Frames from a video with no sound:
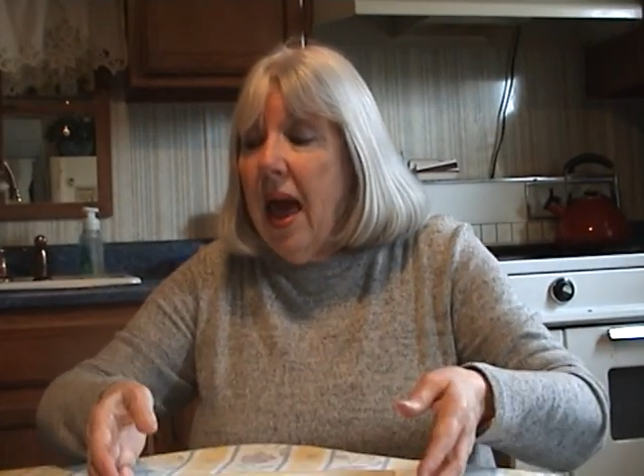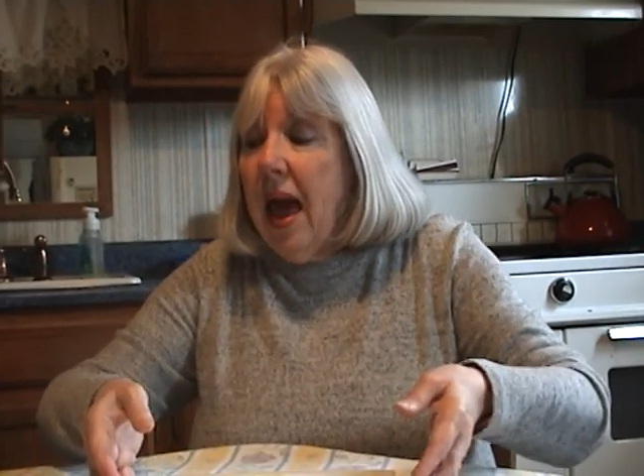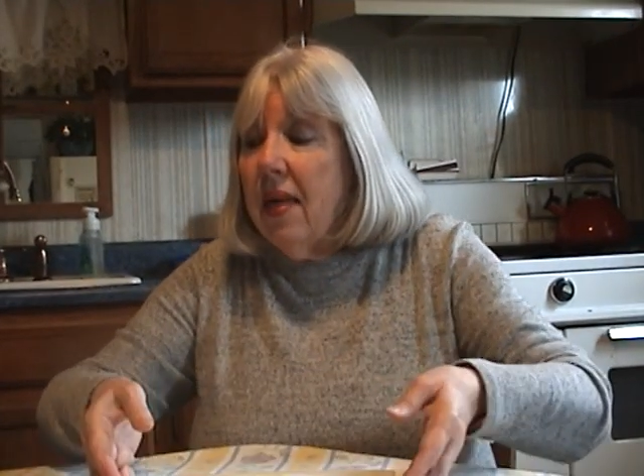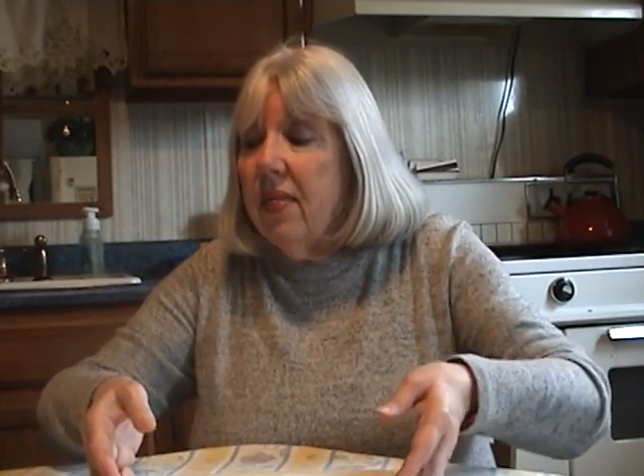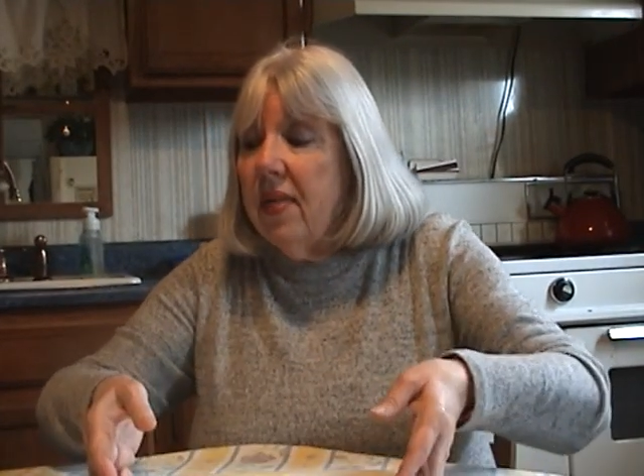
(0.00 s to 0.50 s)

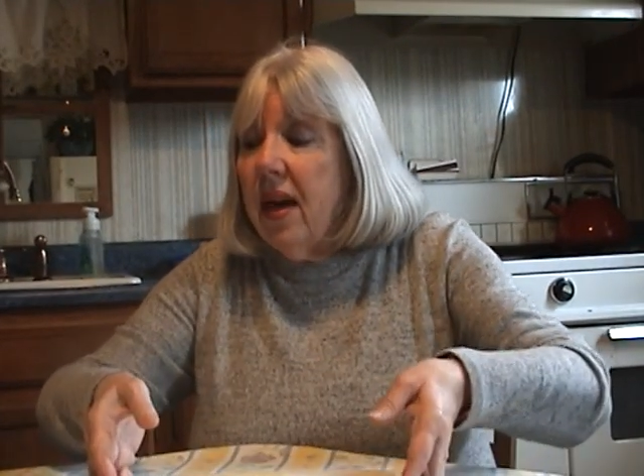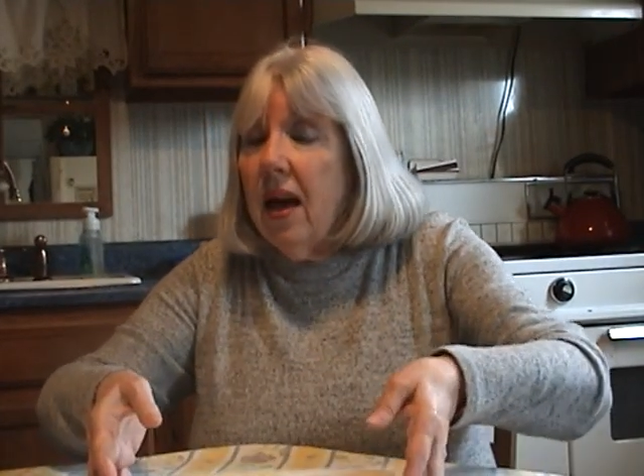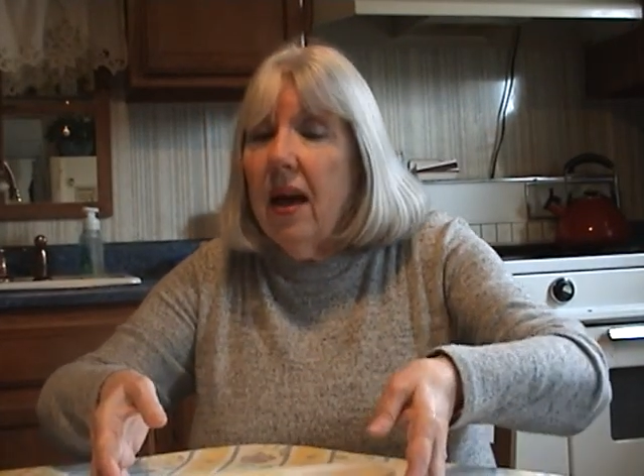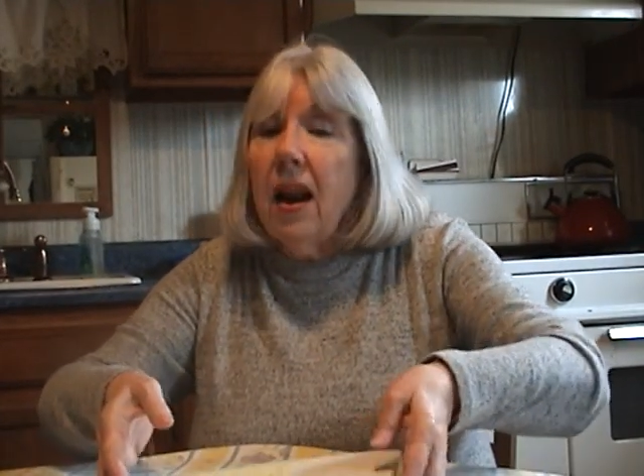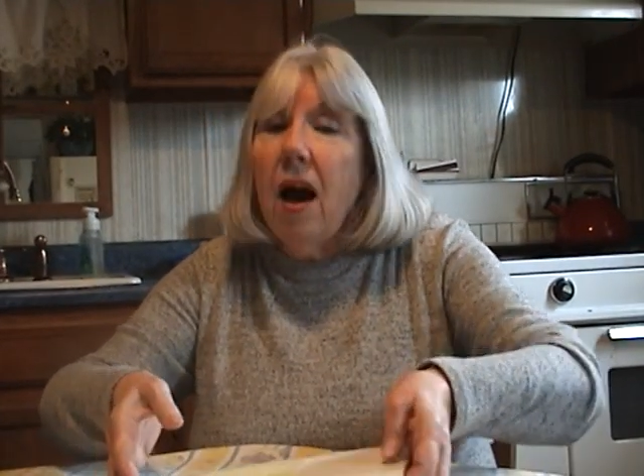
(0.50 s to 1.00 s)
And
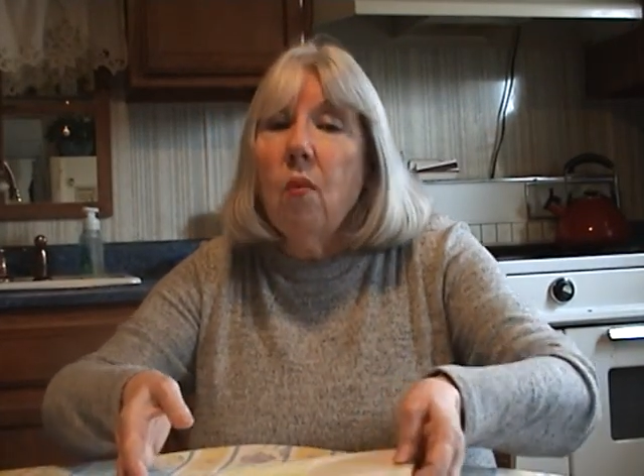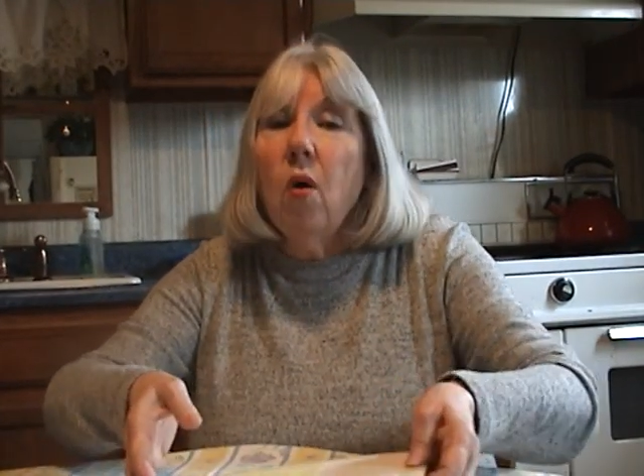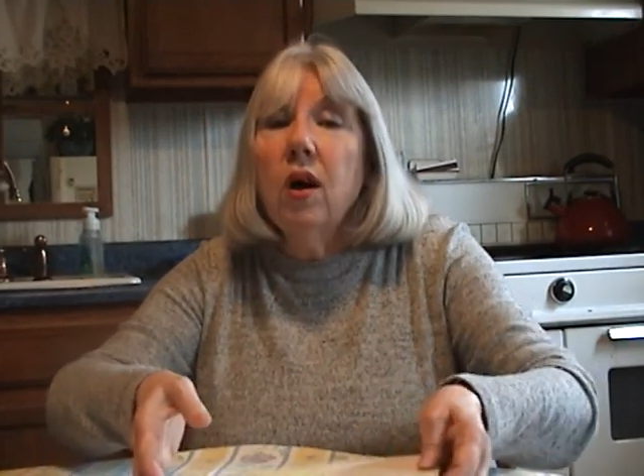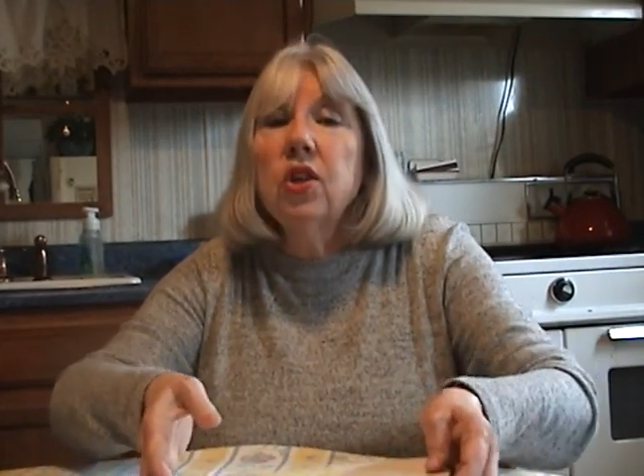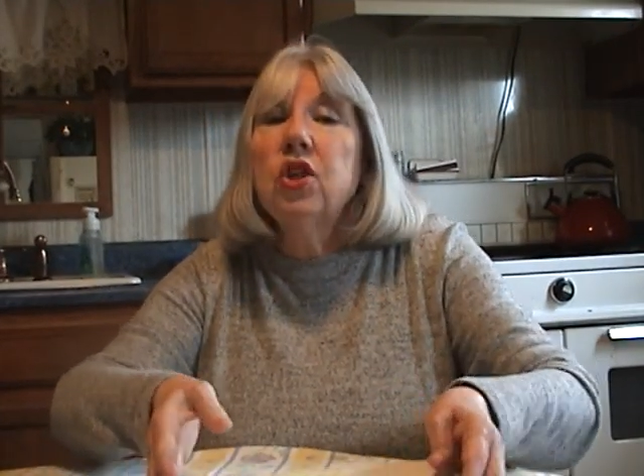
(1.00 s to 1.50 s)
then I
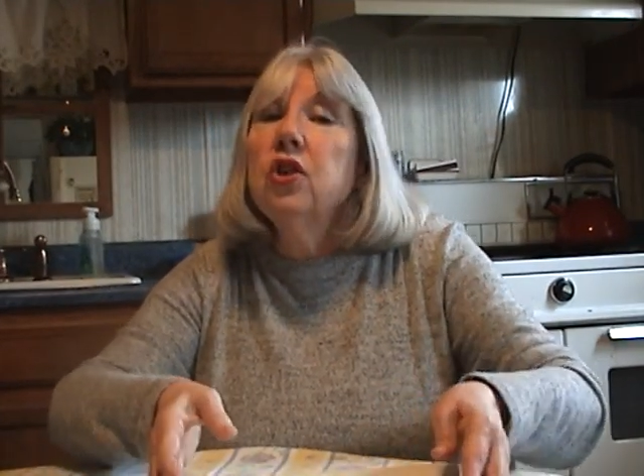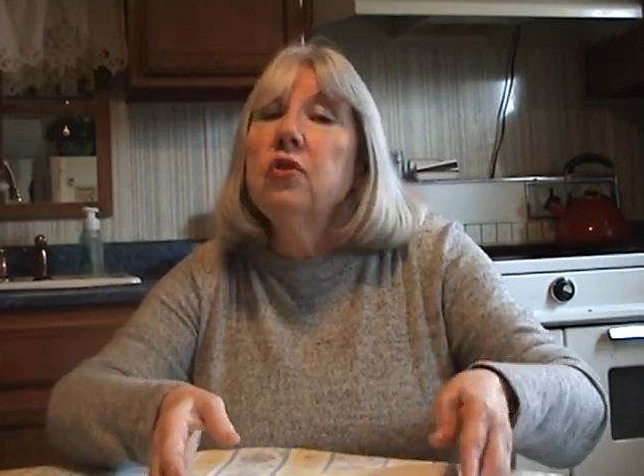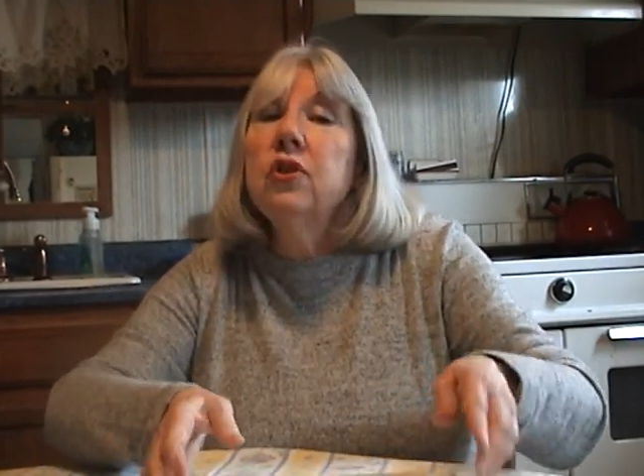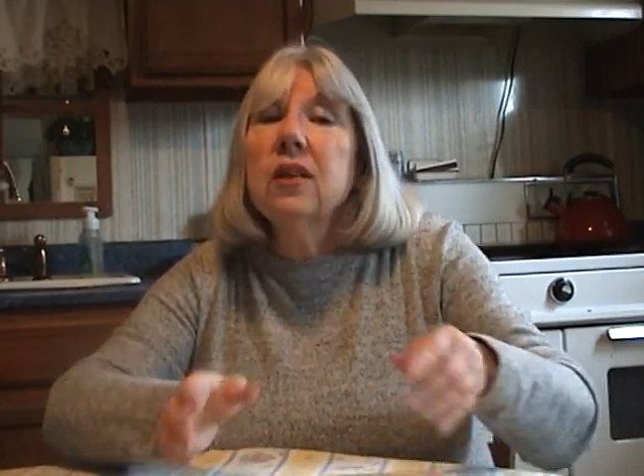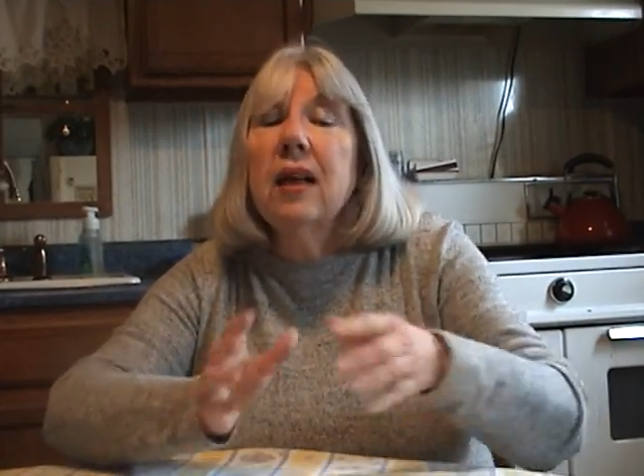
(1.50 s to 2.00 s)
want
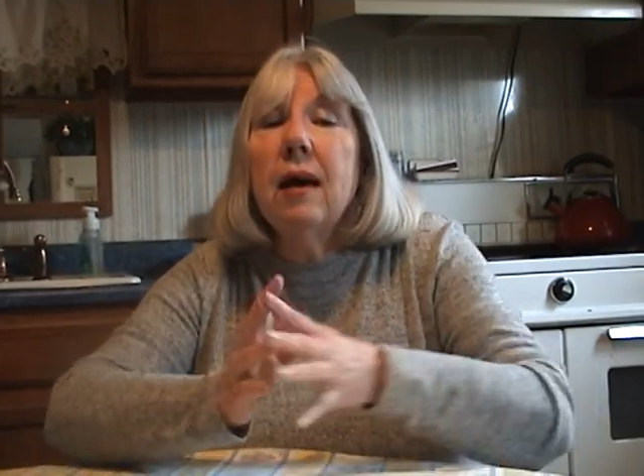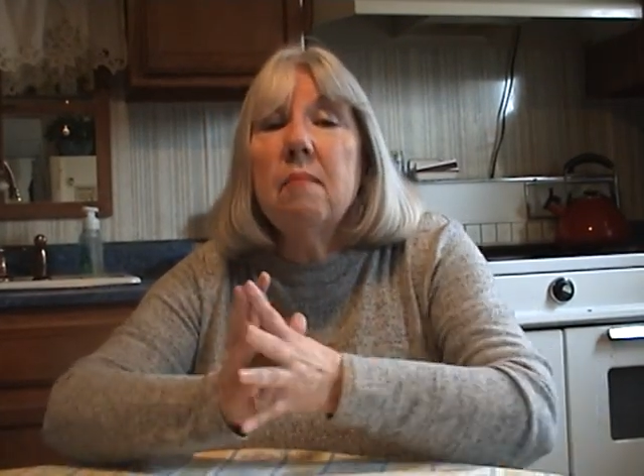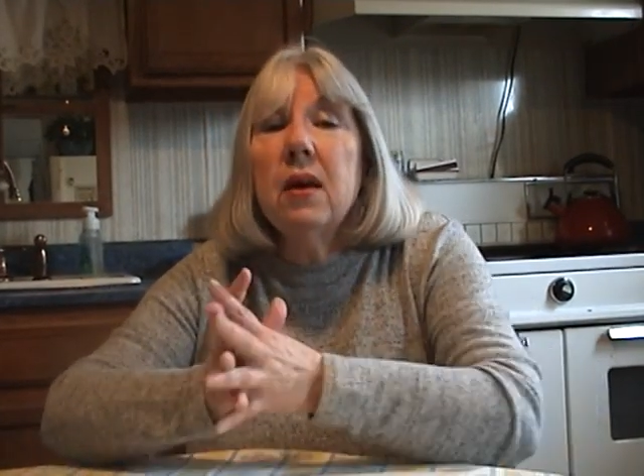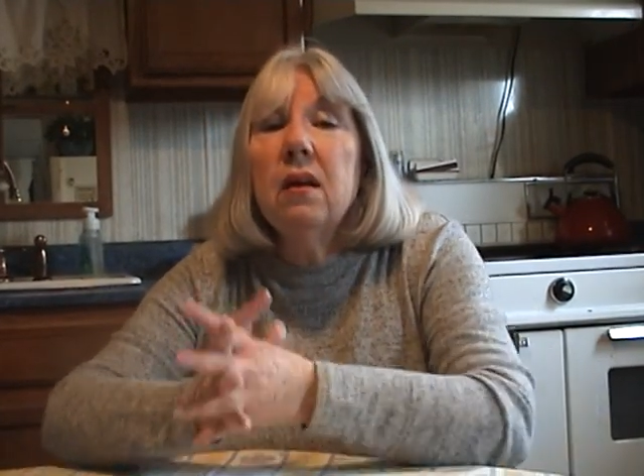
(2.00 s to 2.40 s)
you to let me